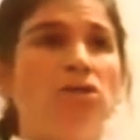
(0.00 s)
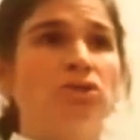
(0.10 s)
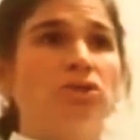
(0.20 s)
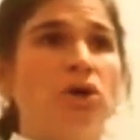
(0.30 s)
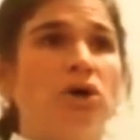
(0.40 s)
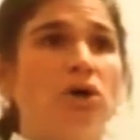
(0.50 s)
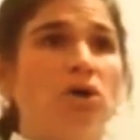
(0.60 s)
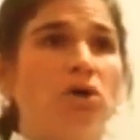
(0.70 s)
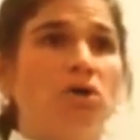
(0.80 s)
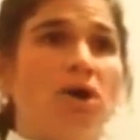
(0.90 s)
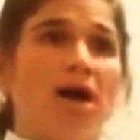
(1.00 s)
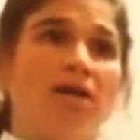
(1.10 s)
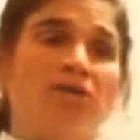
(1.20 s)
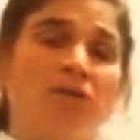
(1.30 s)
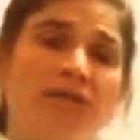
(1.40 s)
So
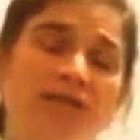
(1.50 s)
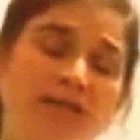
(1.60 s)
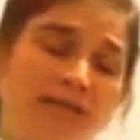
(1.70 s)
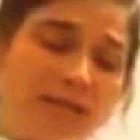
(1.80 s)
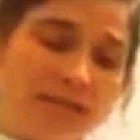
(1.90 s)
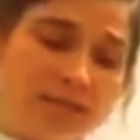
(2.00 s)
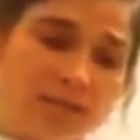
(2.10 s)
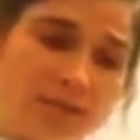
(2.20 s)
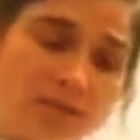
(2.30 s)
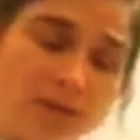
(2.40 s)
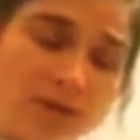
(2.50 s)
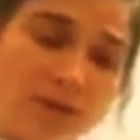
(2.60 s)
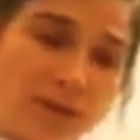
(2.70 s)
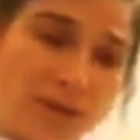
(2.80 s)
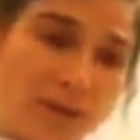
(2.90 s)
actually those are
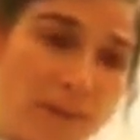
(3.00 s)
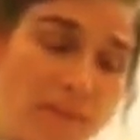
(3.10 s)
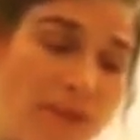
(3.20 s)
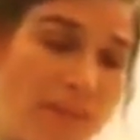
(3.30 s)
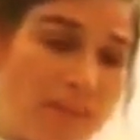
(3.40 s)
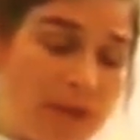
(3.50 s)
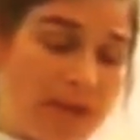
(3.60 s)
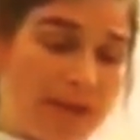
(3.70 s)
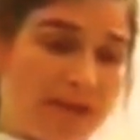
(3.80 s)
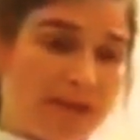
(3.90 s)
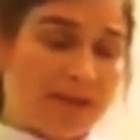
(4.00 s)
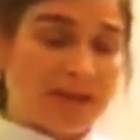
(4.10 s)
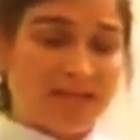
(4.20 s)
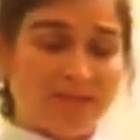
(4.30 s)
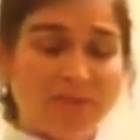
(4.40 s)
the main
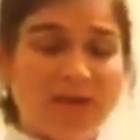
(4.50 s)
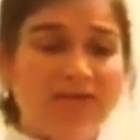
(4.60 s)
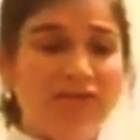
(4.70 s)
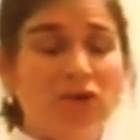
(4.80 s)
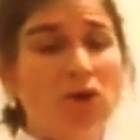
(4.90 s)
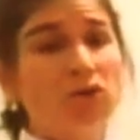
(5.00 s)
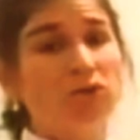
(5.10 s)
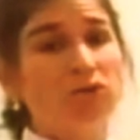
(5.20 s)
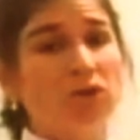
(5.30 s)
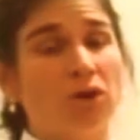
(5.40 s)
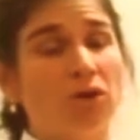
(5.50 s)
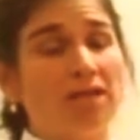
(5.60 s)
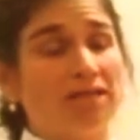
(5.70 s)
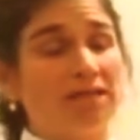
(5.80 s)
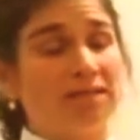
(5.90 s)
aspects. Also,
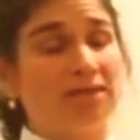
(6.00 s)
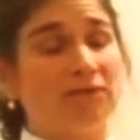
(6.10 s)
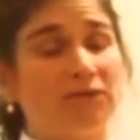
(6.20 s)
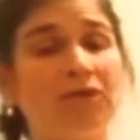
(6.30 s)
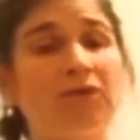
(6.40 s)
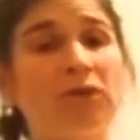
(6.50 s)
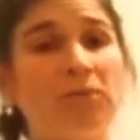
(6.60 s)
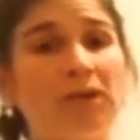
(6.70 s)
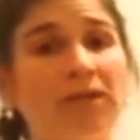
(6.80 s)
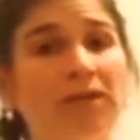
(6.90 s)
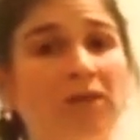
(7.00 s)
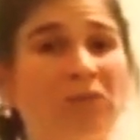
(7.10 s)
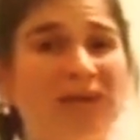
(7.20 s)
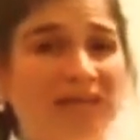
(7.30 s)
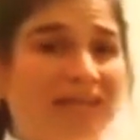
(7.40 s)
it is very normal that
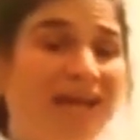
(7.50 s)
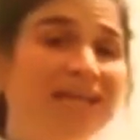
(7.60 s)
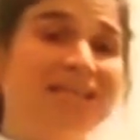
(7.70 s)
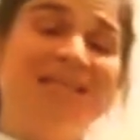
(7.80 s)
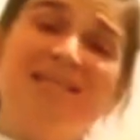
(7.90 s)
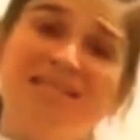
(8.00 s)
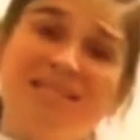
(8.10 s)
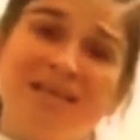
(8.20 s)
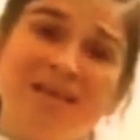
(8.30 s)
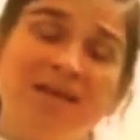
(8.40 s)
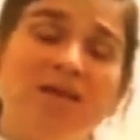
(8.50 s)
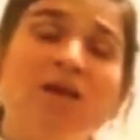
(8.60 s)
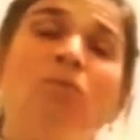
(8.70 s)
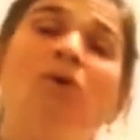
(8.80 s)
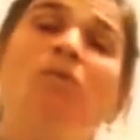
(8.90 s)
we get a little dizzy
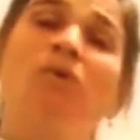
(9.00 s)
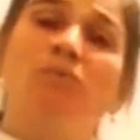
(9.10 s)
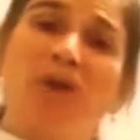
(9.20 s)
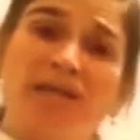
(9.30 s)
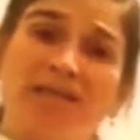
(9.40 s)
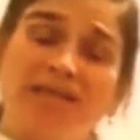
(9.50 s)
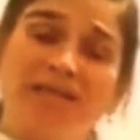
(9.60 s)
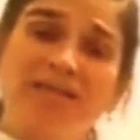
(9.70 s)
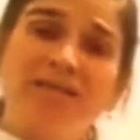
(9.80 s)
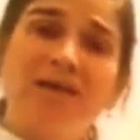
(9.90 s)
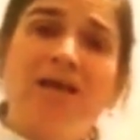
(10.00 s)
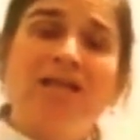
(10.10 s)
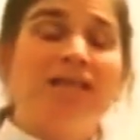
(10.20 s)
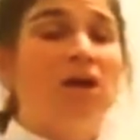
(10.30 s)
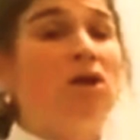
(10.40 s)
when we practice.
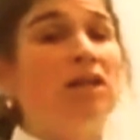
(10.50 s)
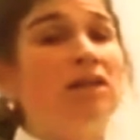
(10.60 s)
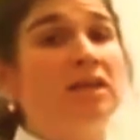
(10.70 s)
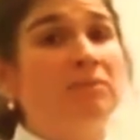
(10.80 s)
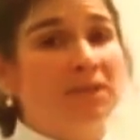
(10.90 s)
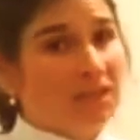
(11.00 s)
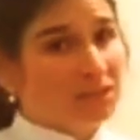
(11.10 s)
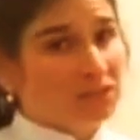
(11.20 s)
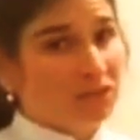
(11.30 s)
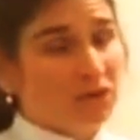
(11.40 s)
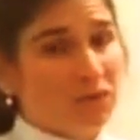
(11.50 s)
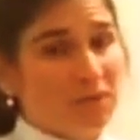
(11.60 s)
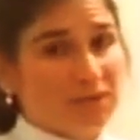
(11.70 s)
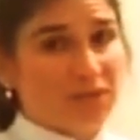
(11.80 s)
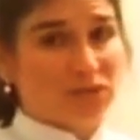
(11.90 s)
The only thing Mataji
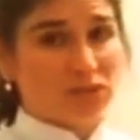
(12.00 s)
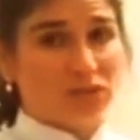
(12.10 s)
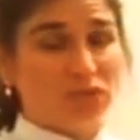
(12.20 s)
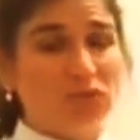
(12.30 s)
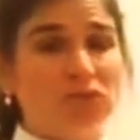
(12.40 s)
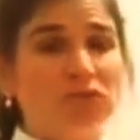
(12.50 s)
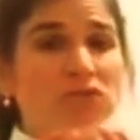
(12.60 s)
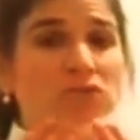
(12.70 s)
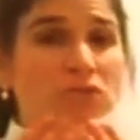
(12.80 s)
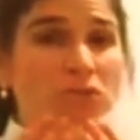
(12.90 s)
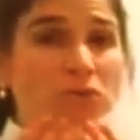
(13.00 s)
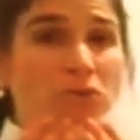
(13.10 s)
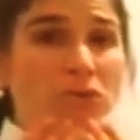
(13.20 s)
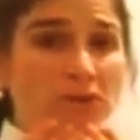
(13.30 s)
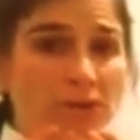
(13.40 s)
recommends us to do is to
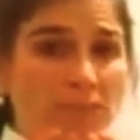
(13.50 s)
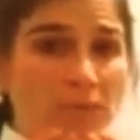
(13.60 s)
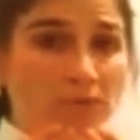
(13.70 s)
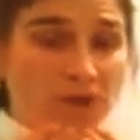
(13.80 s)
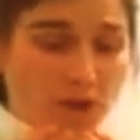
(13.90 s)
put